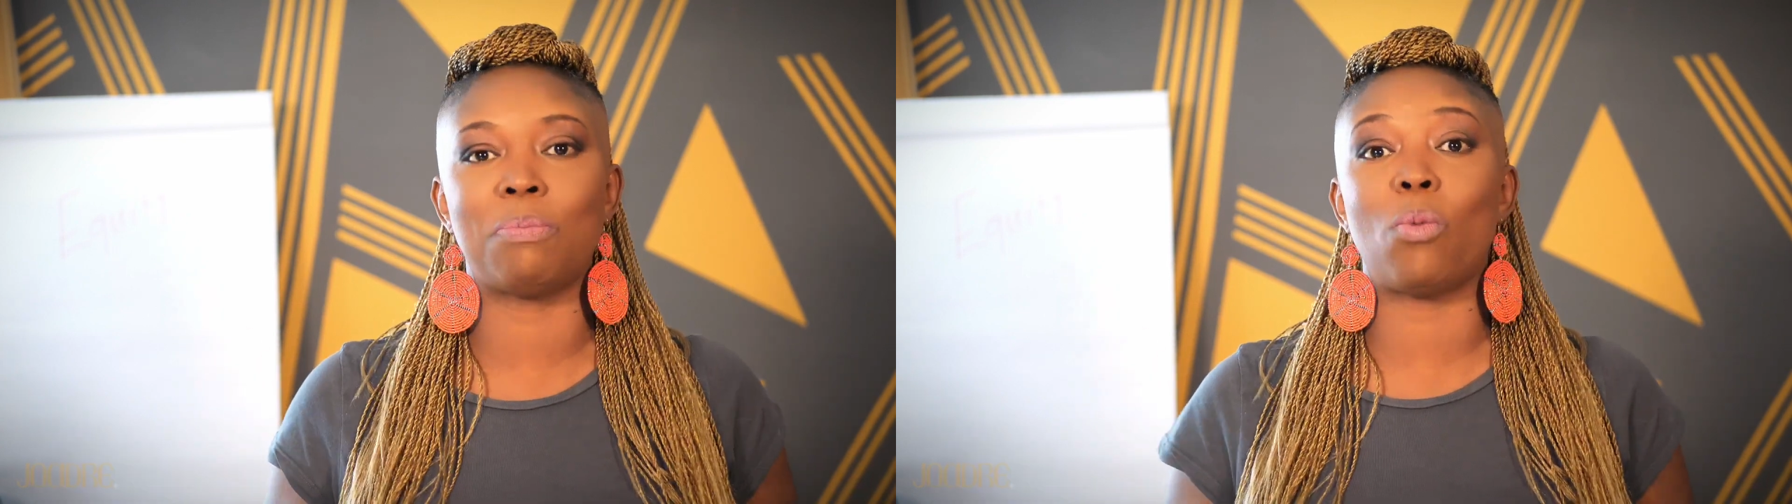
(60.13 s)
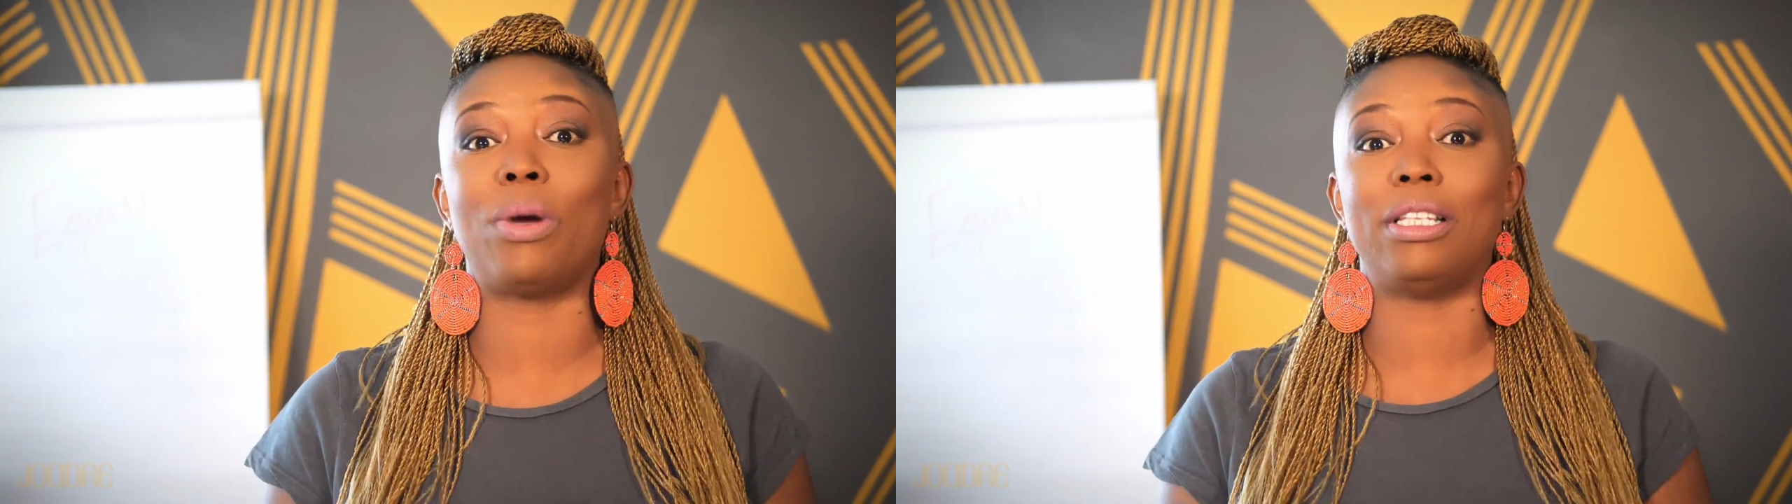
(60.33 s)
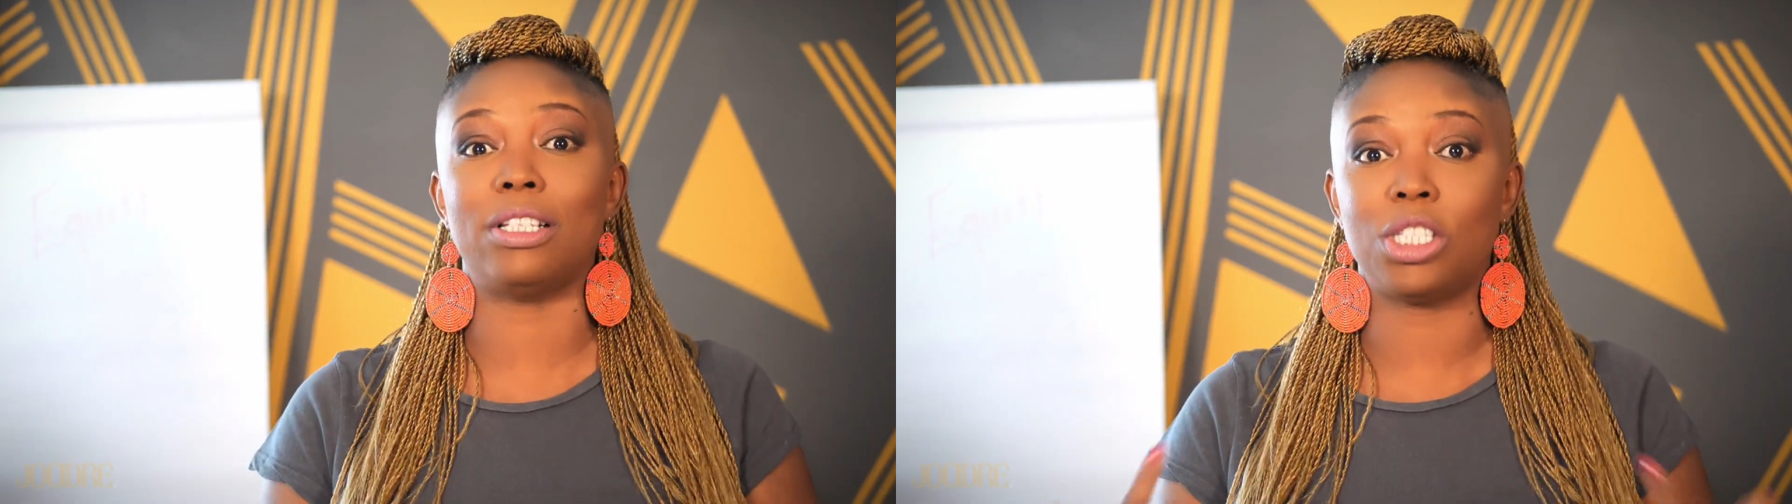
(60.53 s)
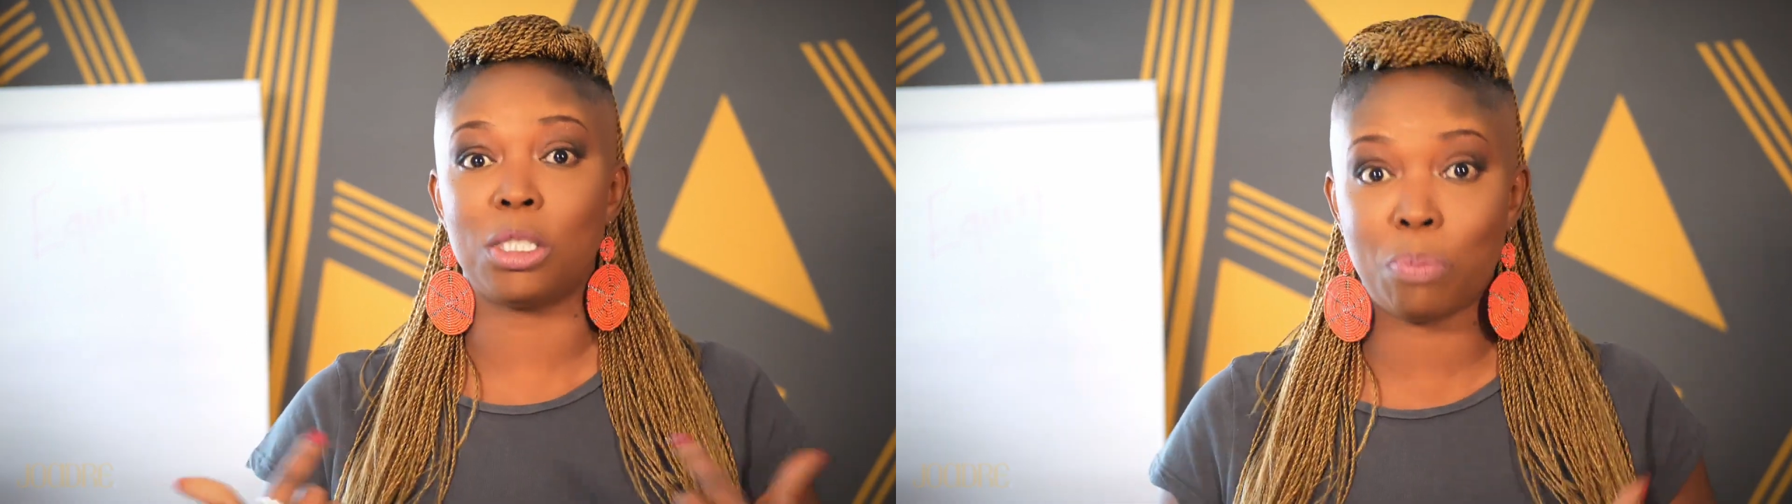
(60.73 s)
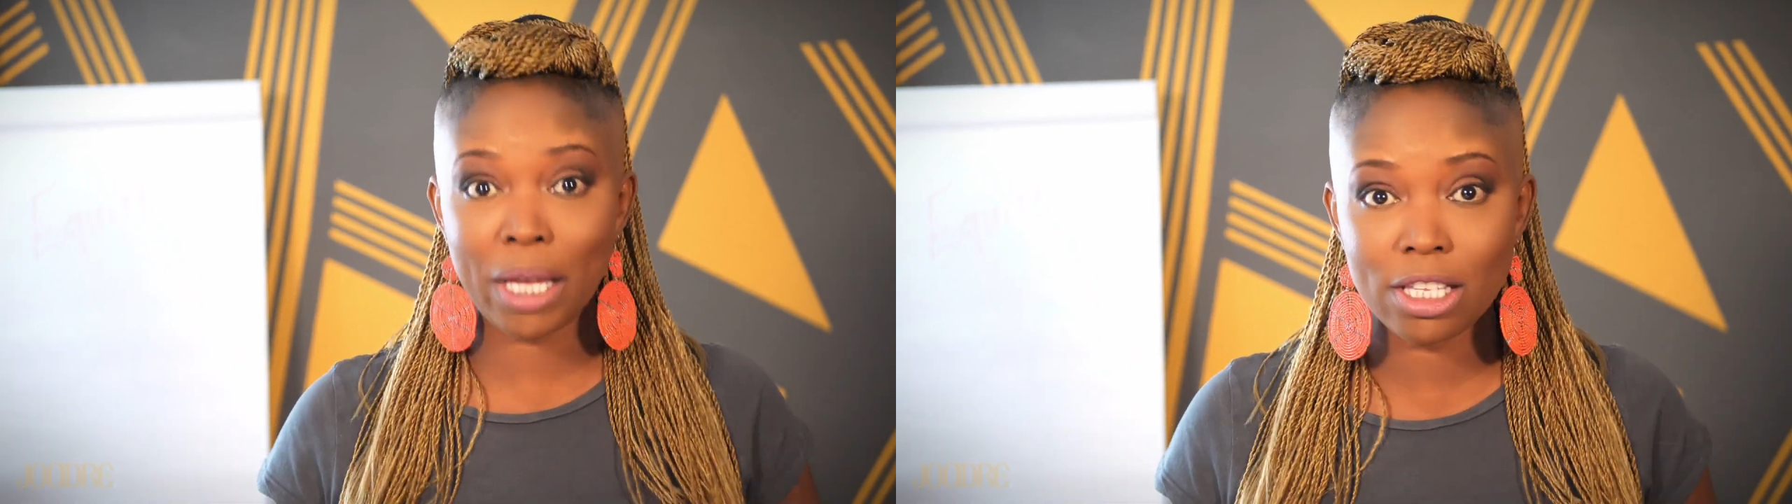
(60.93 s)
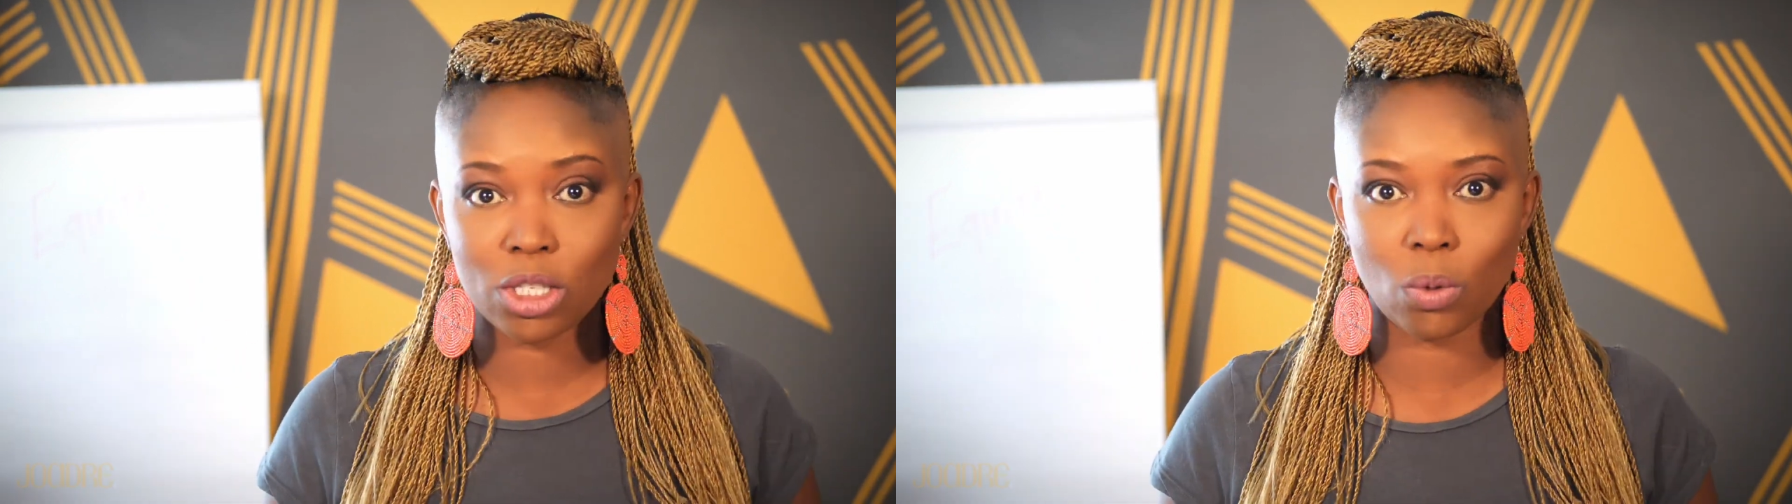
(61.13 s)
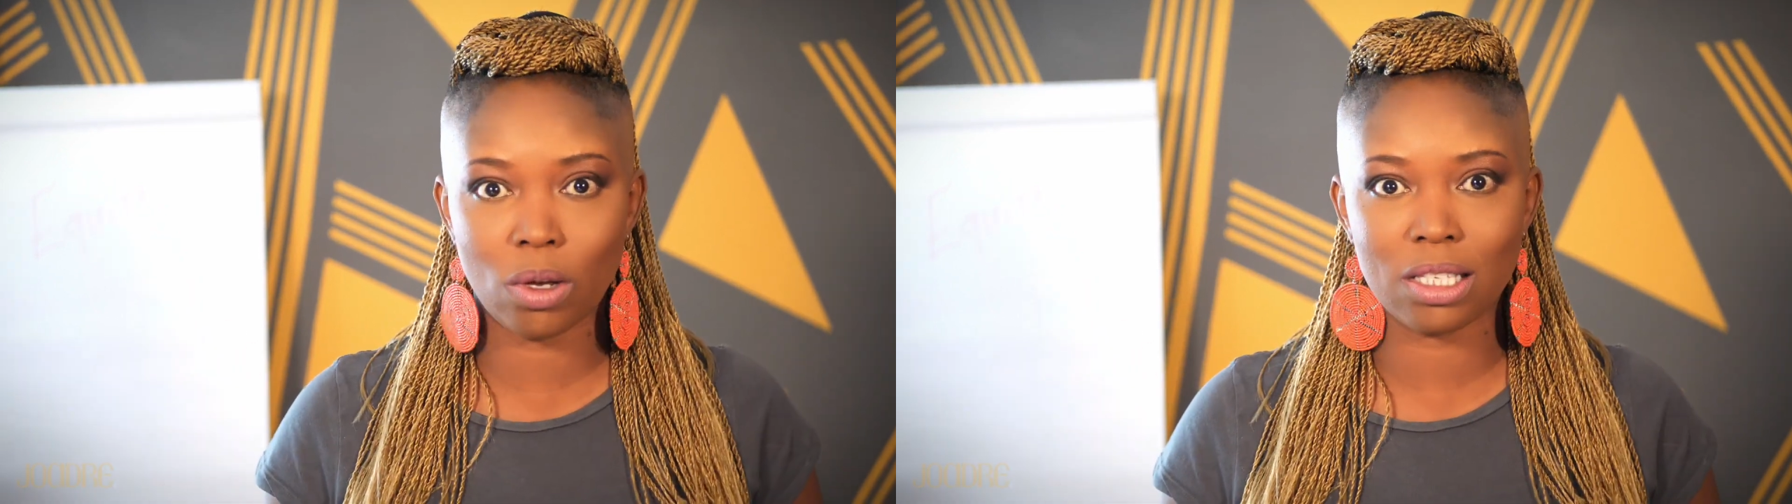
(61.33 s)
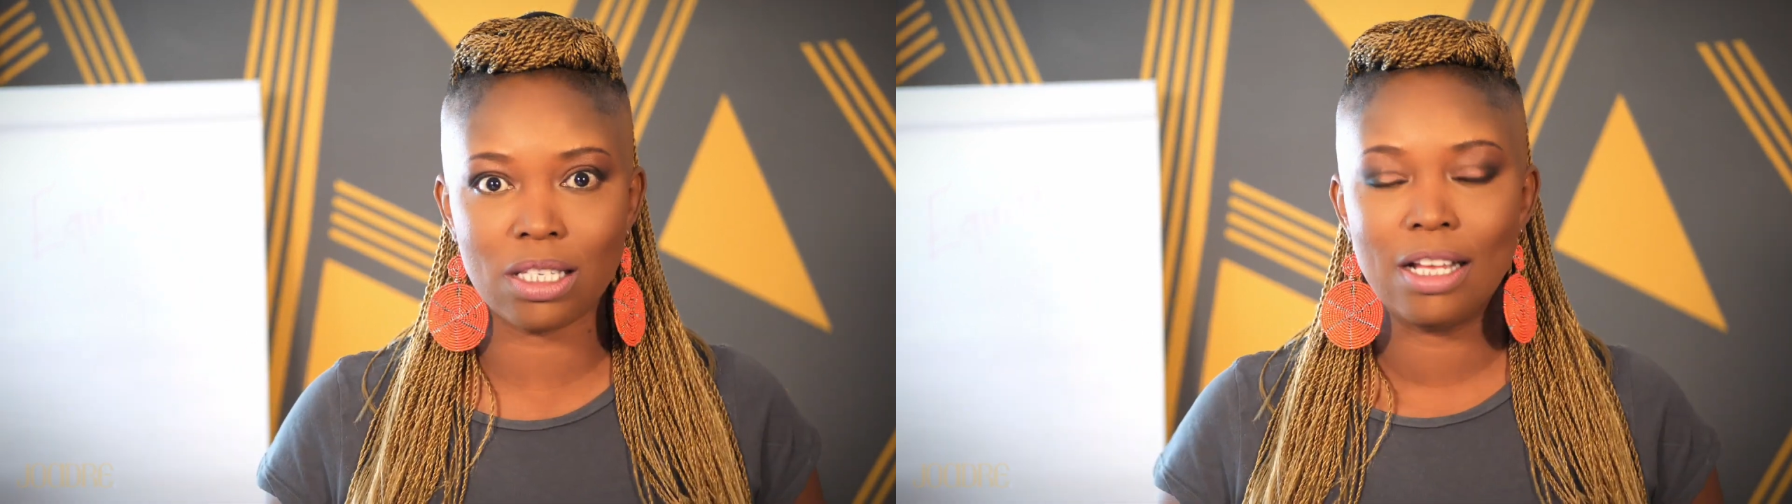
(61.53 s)
but when they're speaking to
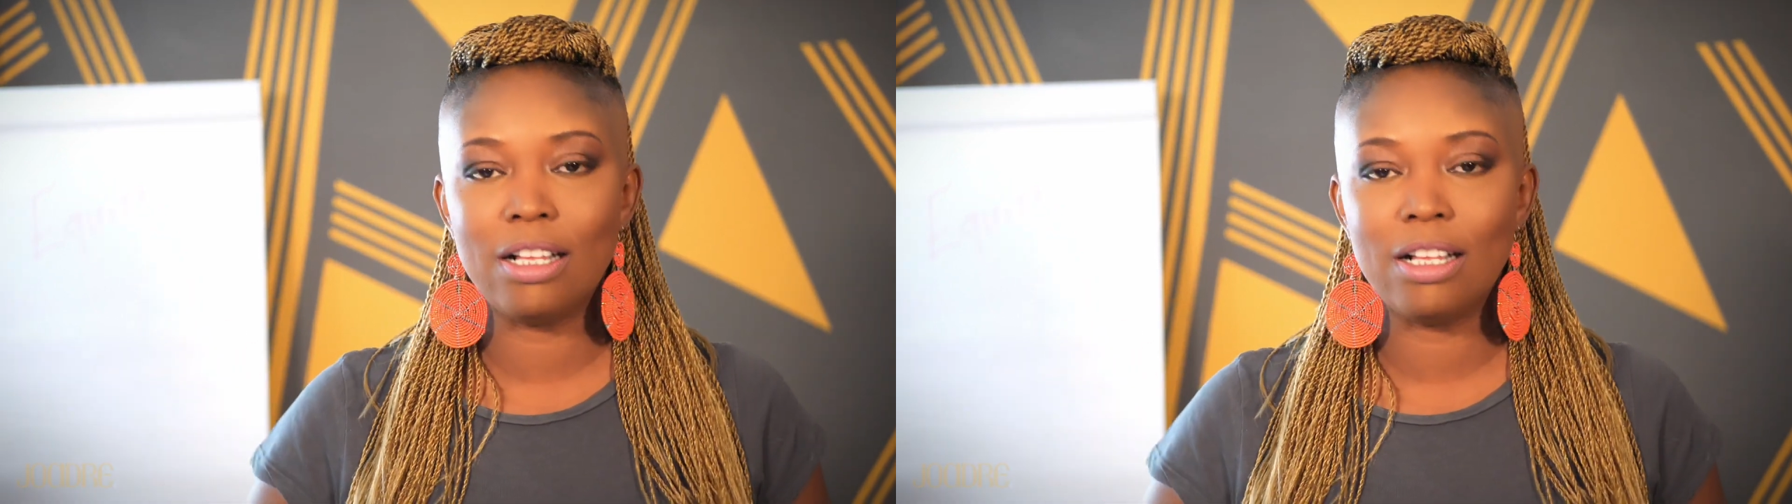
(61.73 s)
us,